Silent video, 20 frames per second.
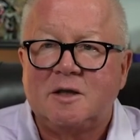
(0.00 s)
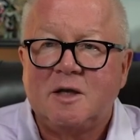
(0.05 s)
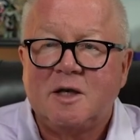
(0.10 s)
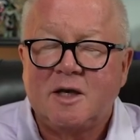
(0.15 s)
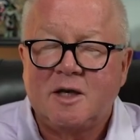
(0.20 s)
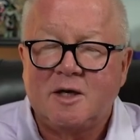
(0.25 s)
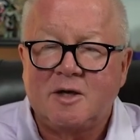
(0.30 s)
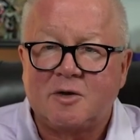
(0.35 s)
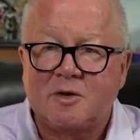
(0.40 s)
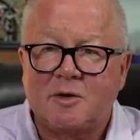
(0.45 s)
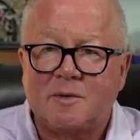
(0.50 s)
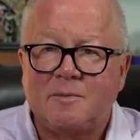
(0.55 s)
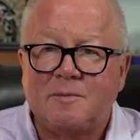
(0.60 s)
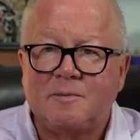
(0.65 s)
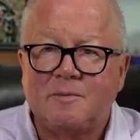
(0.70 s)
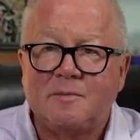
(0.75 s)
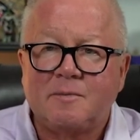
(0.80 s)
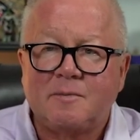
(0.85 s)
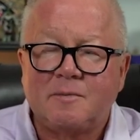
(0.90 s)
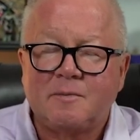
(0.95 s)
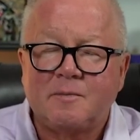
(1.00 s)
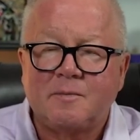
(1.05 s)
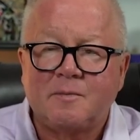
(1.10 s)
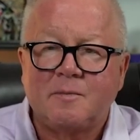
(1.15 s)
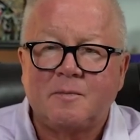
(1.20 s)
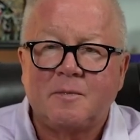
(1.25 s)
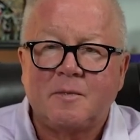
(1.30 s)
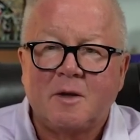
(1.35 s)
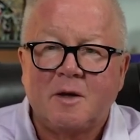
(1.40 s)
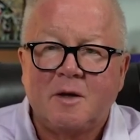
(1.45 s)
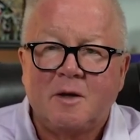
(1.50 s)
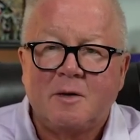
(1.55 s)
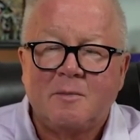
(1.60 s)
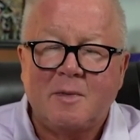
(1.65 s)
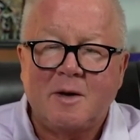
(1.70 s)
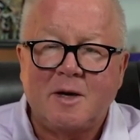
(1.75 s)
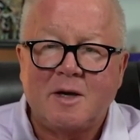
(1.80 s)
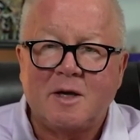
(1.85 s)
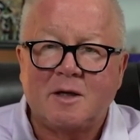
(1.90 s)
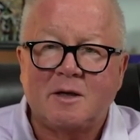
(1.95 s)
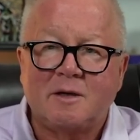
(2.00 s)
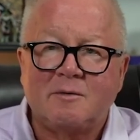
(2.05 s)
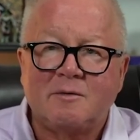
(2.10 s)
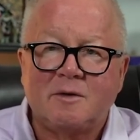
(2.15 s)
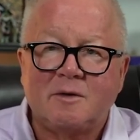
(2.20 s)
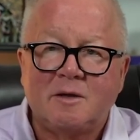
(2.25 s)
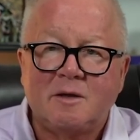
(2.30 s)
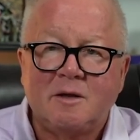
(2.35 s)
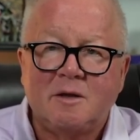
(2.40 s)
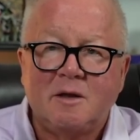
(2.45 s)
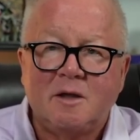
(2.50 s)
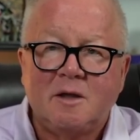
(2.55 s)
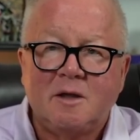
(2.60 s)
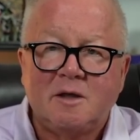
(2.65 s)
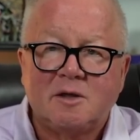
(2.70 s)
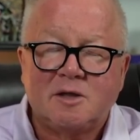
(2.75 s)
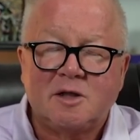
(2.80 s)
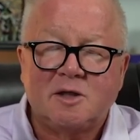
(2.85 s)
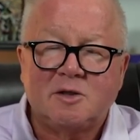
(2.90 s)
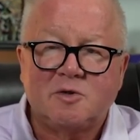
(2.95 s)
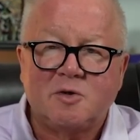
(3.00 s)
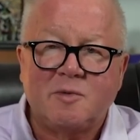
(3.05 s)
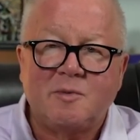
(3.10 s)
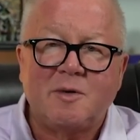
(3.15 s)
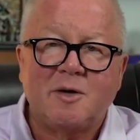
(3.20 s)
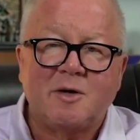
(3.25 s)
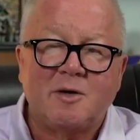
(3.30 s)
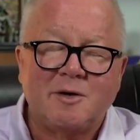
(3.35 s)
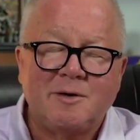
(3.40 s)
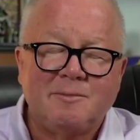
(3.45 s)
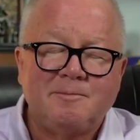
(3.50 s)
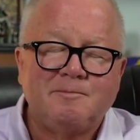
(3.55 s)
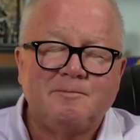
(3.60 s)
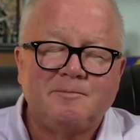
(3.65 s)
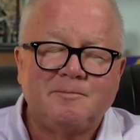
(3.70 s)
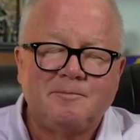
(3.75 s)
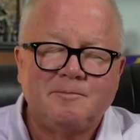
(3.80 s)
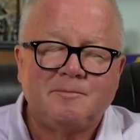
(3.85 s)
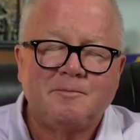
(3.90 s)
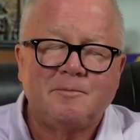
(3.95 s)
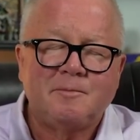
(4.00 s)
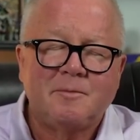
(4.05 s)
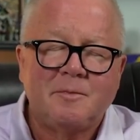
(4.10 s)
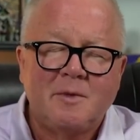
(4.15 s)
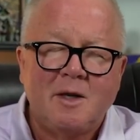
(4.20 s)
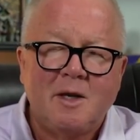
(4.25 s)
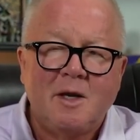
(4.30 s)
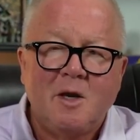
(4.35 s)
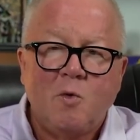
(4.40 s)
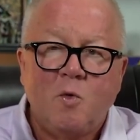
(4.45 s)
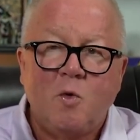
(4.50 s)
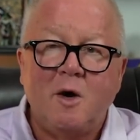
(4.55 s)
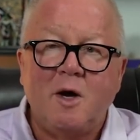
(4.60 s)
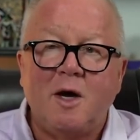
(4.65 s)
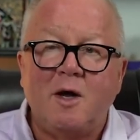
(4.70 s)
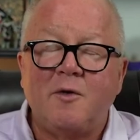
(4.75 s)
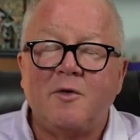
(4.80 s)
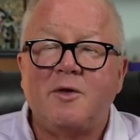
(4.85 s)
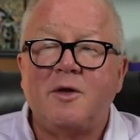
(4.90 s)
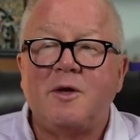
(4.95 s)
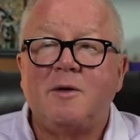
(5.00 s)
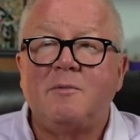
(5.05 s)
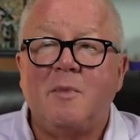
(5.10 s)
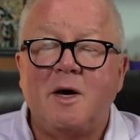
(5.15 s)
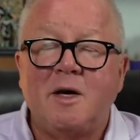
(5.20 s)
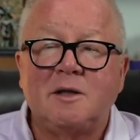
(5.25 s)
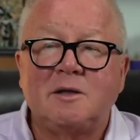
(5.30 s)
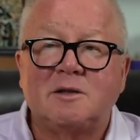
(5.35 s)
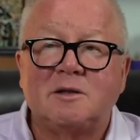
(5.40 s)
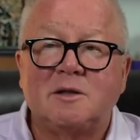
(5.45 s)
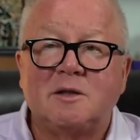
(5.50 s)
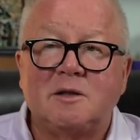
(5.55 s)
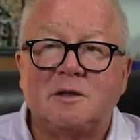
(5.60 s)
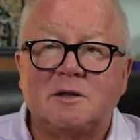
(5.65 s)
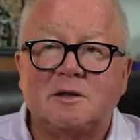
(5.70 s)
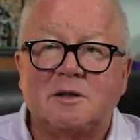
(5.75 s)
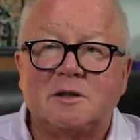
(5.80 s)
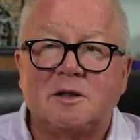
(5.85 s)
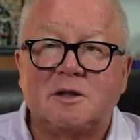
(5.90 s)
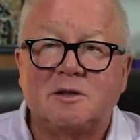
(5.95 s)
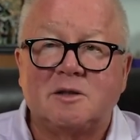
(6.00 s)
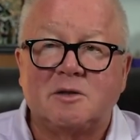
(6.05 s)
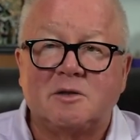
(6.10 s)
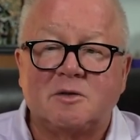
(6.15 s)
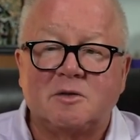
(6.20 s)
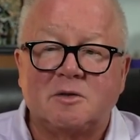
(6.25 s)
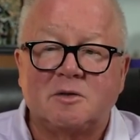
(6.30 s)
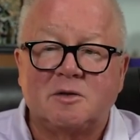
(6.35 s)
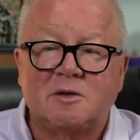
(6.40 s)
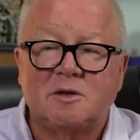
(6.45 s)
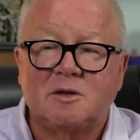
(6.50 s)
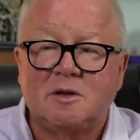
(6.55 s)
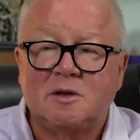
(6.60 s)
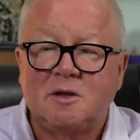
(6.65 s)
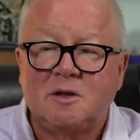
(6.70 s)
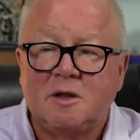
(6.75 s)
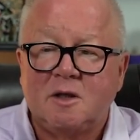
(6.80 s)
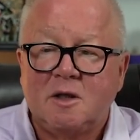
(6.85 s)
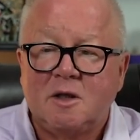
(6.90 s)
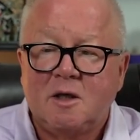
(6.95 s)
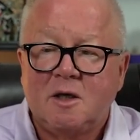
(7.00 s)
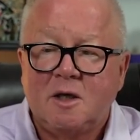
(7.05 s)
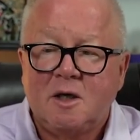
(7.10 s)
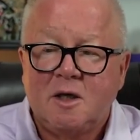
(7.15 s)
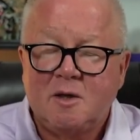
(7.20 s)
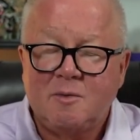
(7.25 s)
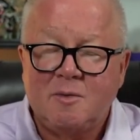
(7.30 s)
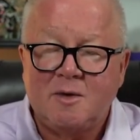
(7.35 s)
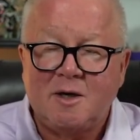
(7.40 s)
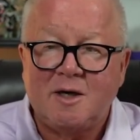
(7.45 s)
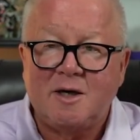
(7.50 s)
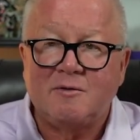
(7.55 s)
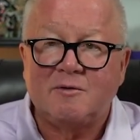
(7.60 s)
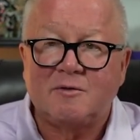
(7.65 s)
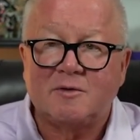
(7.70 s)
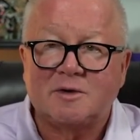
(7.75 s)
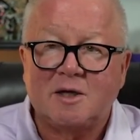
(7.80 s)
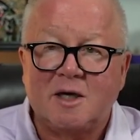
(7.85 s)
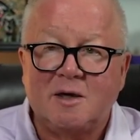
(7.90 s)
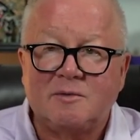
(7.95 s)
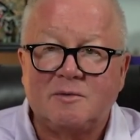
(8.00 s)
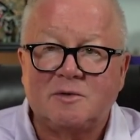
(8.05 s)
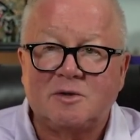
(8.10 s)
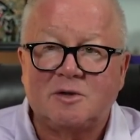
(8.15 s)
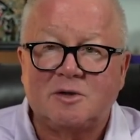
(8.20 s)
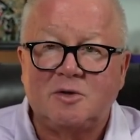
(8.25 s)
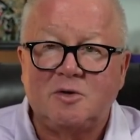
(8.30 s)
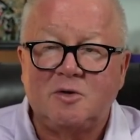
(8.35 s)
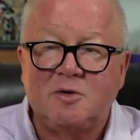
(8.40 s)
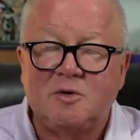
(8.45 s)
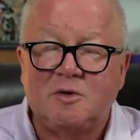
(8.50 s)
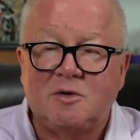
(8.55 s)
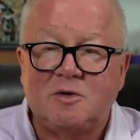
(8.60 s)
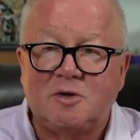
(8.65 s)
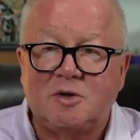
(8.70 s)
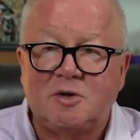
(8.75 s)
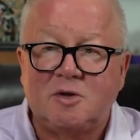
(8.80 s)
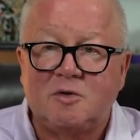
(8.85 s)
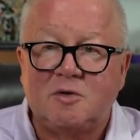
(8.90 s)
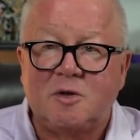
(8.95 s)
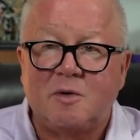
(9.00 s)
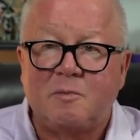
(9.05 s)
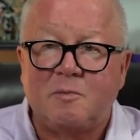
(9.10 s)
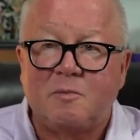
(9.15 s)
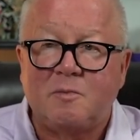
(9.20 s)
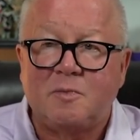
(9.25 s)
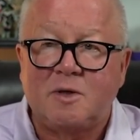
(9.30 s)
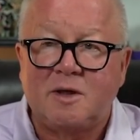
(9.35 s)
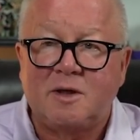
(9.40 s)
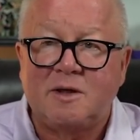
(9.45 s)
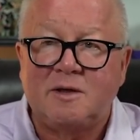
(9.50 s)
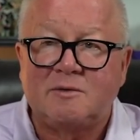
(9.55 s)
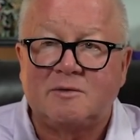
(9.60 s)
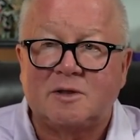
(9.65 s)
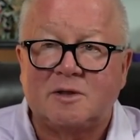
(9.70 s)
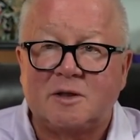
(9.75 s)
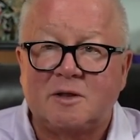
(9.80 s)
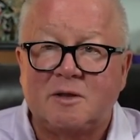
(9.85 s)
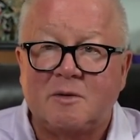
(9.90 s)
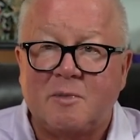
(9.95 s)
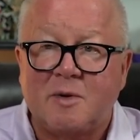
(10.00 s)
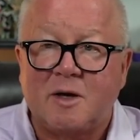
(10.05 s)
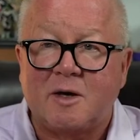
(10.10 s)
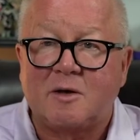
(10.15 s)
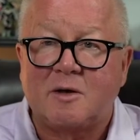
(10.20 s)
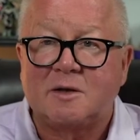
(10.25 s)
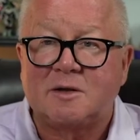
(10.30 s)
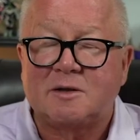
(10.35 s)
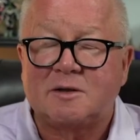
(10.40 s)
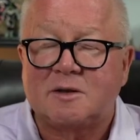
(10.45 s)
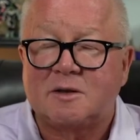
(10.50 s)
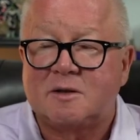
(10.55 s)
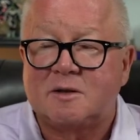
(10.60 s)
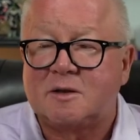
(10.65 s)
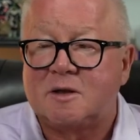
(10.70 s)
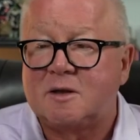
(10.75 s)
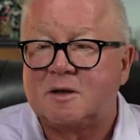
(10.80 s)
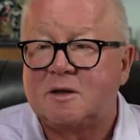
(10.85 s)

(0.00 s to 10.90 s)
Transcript: and Europe by Young Living. Chastetree berry. So that's another good option. Well, the monks and the sisters in medieval times chewed the leaves and the berries and